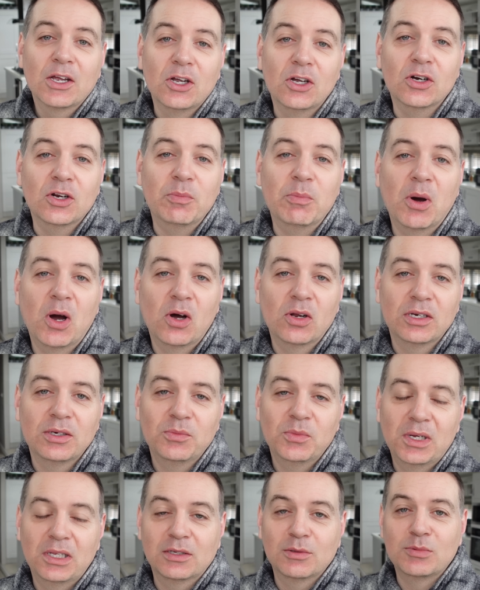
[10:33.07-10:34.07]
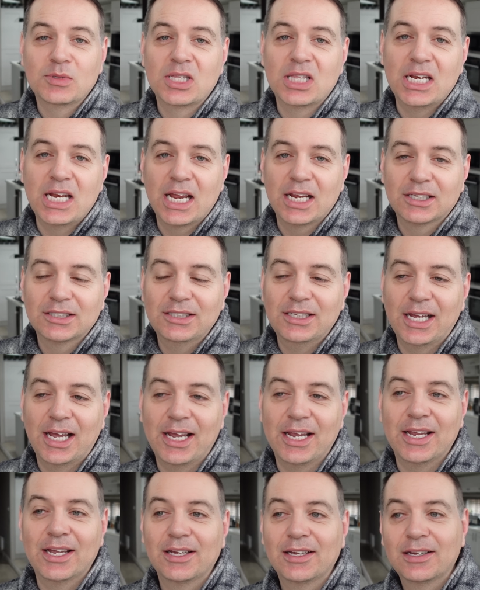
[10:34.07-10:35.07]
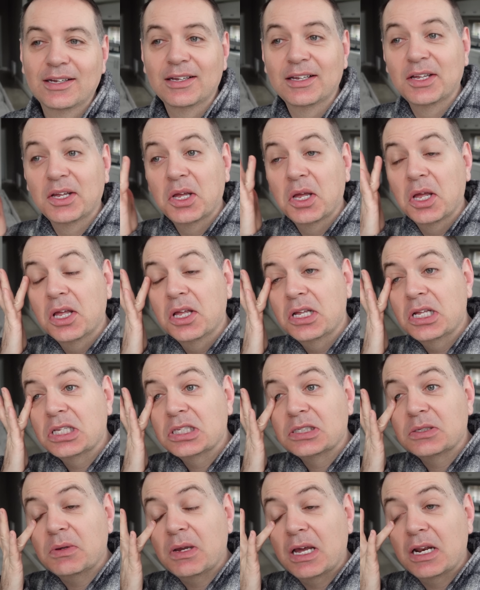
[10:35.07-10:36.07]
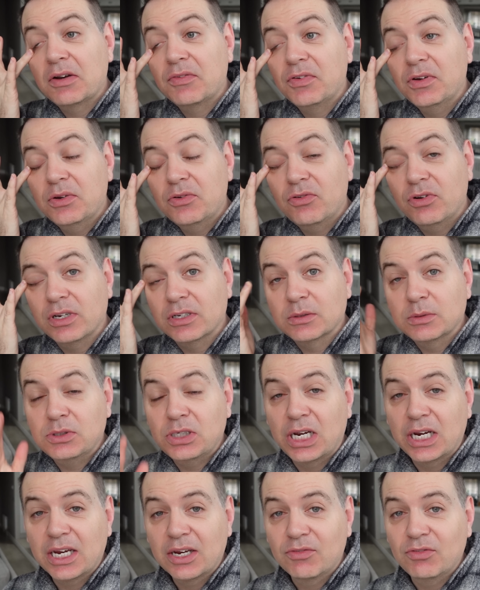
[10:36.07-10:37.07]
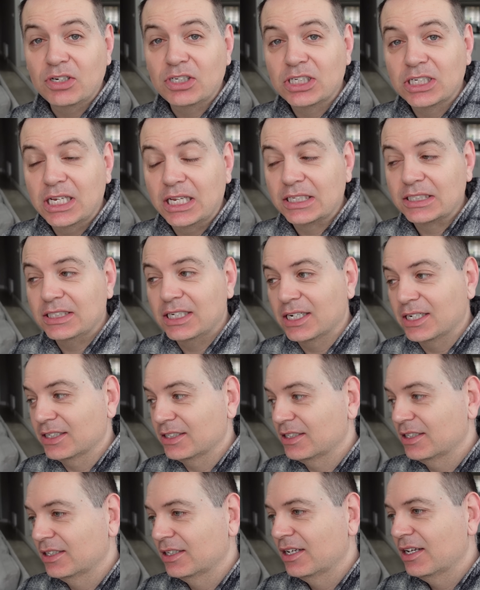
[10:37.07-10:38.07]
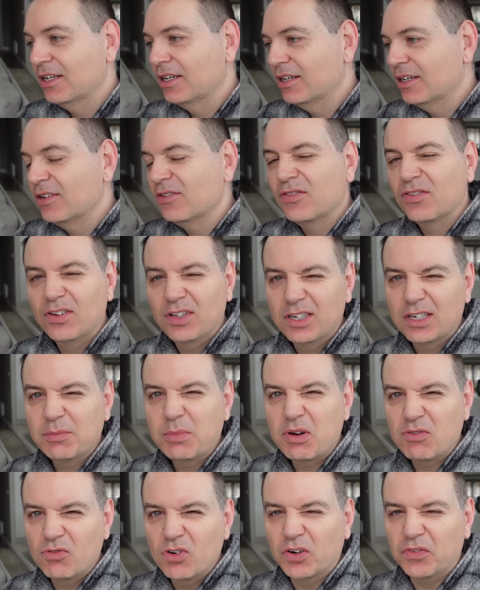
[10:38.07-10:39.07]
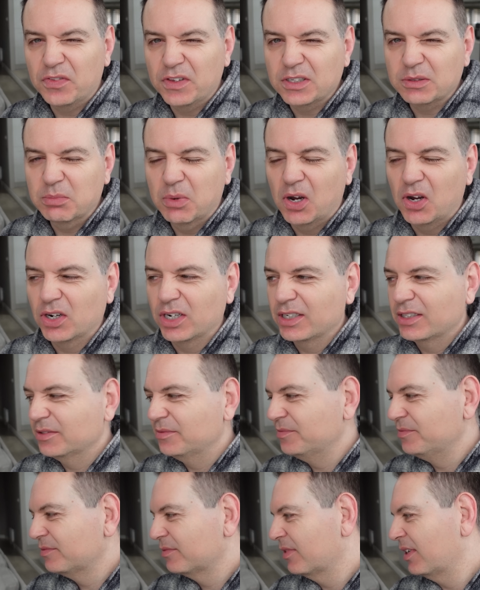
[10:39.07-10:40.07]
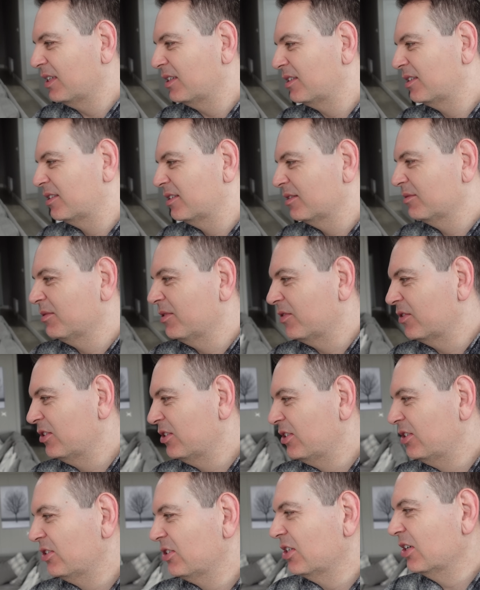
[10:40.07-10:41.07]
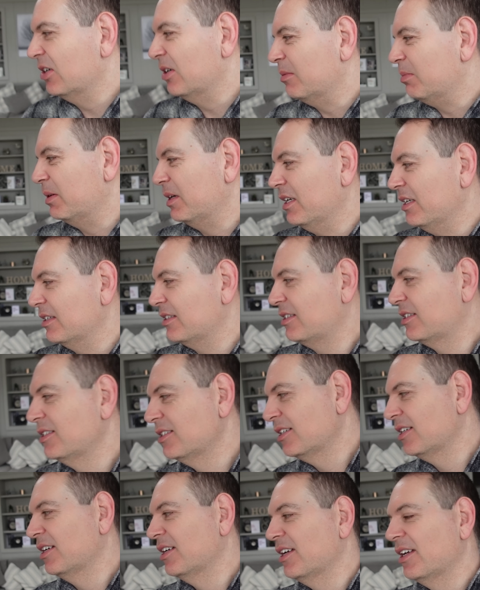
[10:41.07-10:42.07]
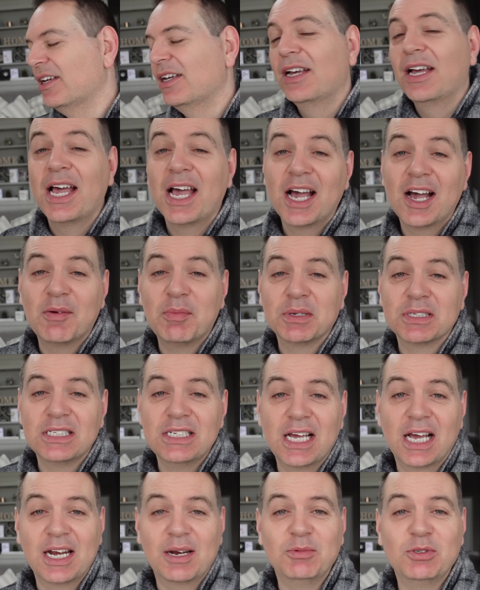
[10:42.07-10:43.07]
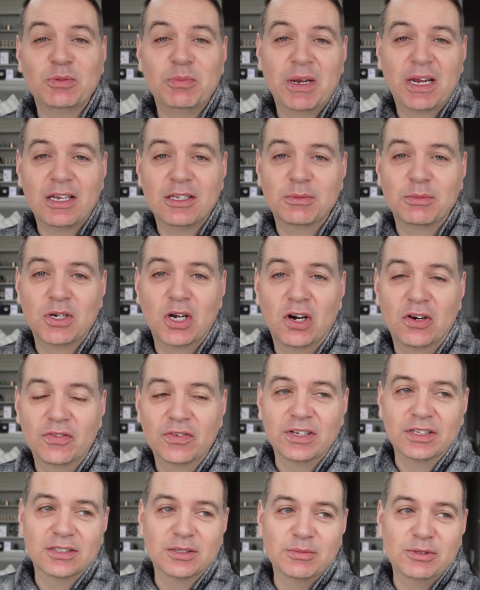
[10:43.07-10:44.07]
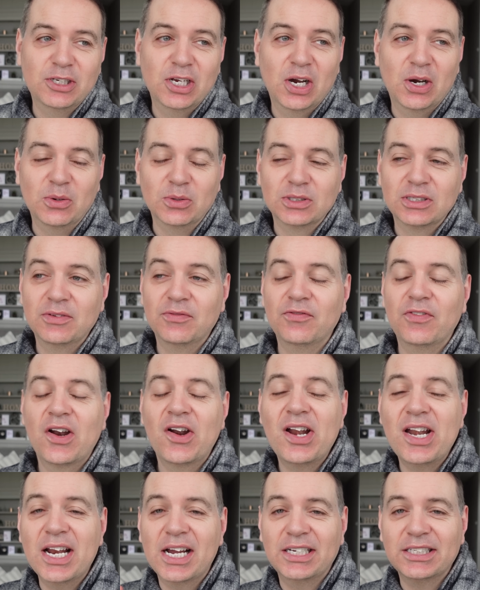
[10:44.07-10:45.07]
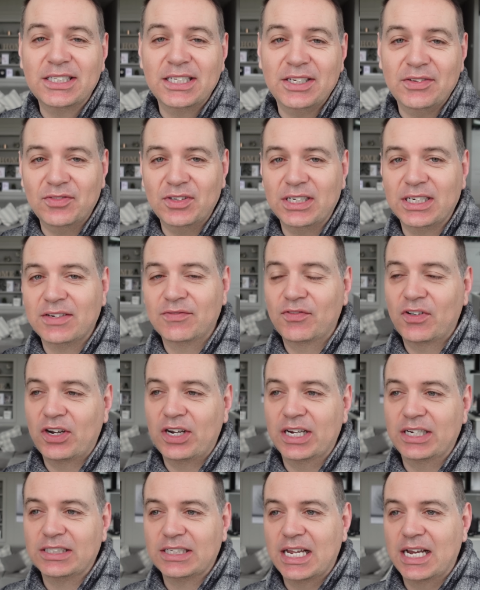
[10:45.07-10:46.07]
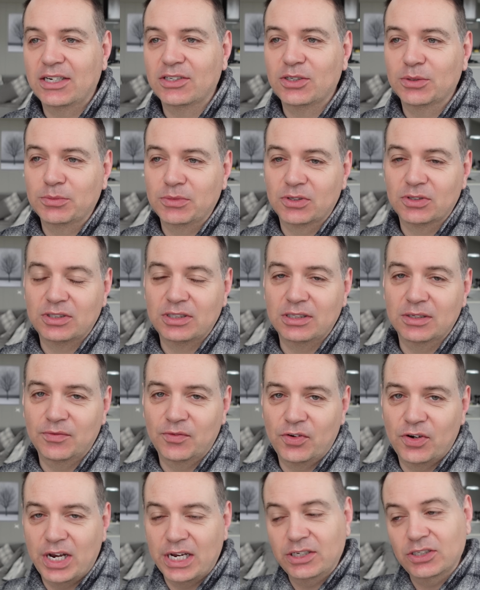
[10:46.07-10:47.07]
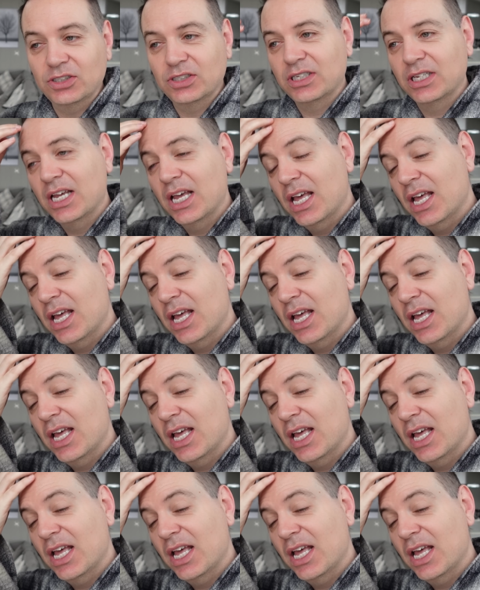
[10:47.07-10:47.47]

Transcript: Good morning, welcome to the next day. So I had a few drinks with Jackie and Richard last night. Feeling a bit rough this morning. It's, we've only just got up and it's half past nine. I'm just making some coffee and some toast. Very nice evening, very nice catch up. Not seen them for ages.